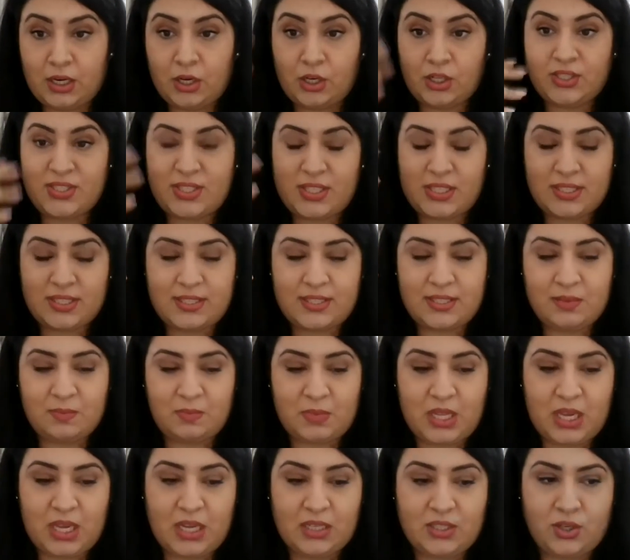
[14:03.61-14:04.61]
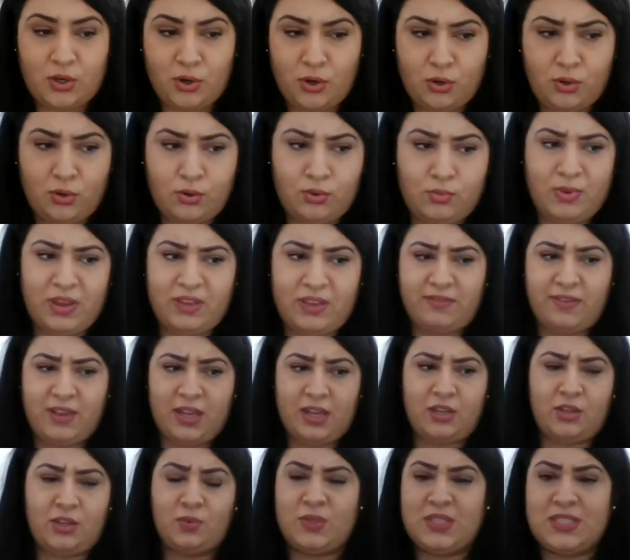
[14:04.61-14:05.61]
her system that, oh, my
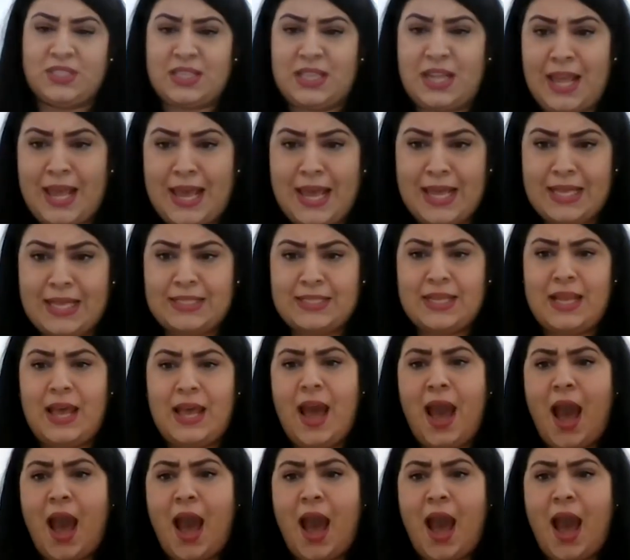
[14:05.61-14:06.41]
value is less,